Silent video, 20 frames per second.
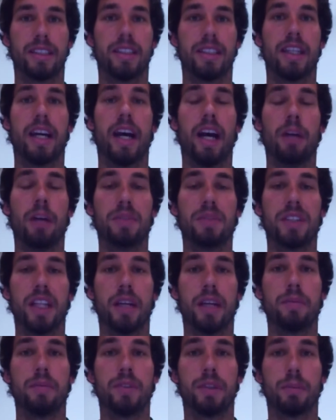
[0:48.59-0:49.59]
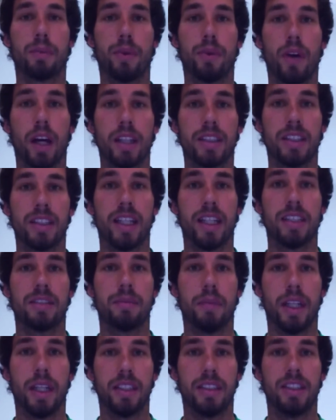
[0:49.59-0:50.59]
that helps them to process
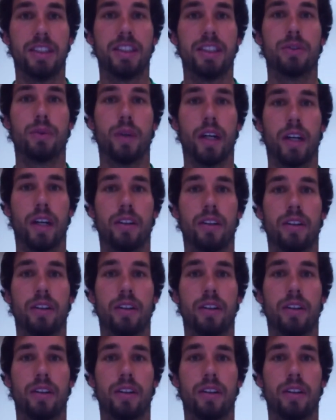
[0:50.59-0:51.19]
messages well.